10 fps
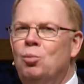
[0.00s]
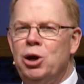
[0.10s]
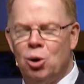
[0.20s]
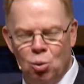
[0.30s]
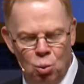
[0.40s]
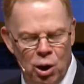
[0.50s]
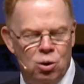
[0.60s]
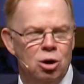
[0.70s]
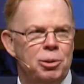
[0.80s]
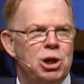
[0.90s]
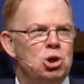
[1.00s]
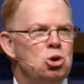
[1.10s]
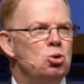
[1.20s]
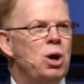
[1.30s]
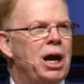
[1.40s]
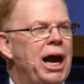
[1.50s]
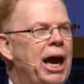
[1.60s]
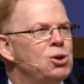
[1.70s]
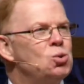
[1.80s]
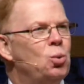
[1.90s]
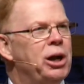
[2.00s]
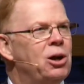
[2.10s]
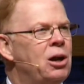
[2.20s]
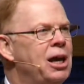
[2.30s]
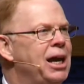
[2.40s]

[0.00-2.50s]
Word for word: we are welcoming you as well.